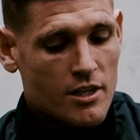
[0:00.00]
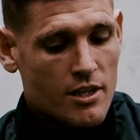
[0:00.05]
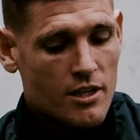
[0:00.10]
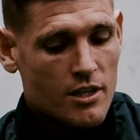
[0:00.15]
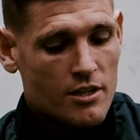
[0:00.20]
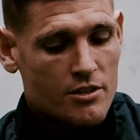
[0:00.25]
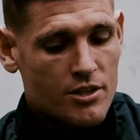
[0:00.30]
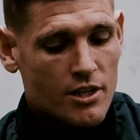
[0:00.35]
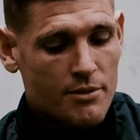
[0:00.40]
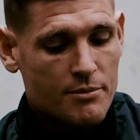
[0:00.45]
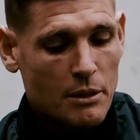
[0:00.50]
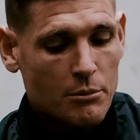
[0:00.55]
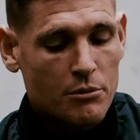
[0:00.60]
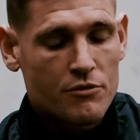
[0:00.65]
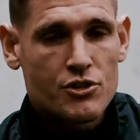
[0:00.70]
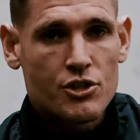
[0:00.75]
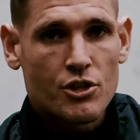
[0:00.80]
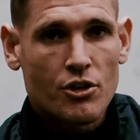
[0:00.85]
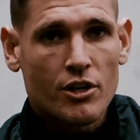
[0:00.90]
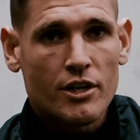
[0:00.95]
uh, teamed up
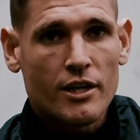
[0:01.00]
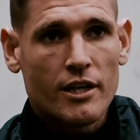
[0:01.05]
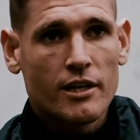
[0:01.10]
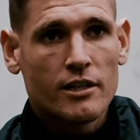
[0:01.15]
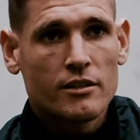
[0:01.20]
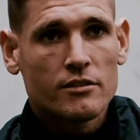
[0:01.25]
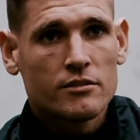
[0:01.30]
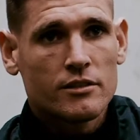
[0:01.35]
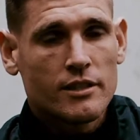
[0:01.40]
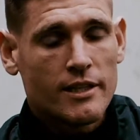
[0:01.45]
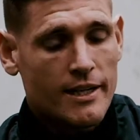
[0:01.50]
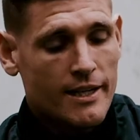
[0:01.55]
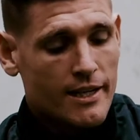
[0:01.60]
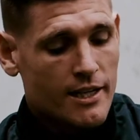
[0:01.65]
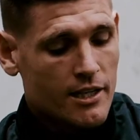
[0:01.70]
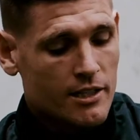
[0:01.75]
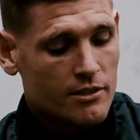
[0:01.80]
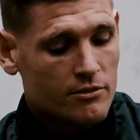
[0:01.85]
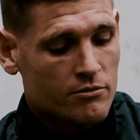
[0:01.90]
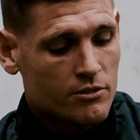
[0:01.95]
with Gioca
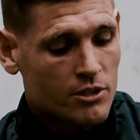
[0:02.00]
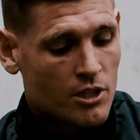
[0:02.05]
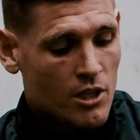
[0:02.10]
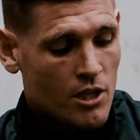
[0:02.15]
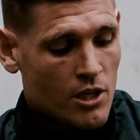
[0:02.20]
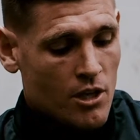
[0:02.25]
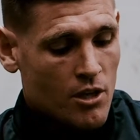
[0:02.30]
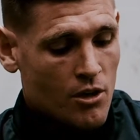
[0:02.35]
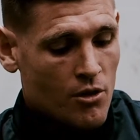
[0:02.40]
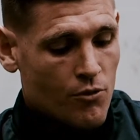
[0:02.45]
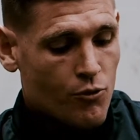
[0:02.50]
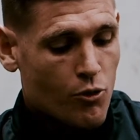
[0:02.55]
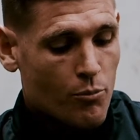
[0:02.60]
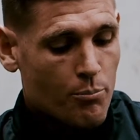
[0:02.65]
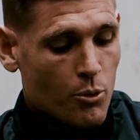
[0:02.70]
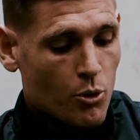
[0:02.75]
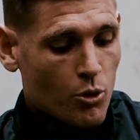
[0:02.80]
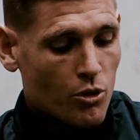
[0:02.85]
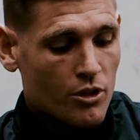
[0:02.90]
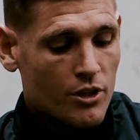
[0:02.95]

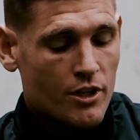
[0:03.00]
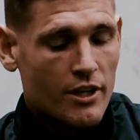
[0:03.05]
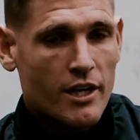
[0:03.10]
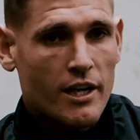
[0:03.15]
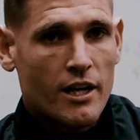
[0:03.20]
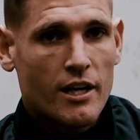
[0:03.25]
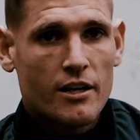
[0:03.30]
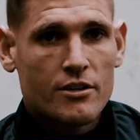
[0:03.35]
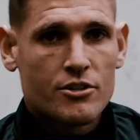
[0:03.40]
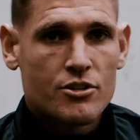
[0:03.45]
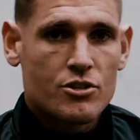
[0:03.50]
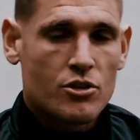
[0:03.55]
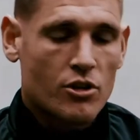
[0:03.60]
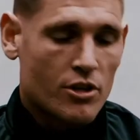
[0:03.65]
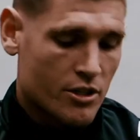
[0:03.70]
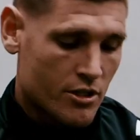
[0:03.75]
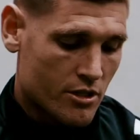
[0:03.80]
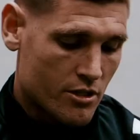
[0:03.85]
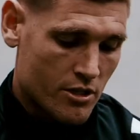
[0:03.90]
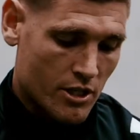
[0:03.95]
Football and
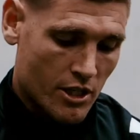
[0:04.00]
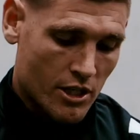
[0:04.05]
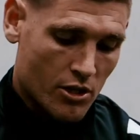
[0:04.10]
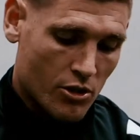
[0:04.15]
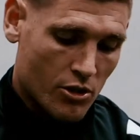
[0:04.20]
designed a, a,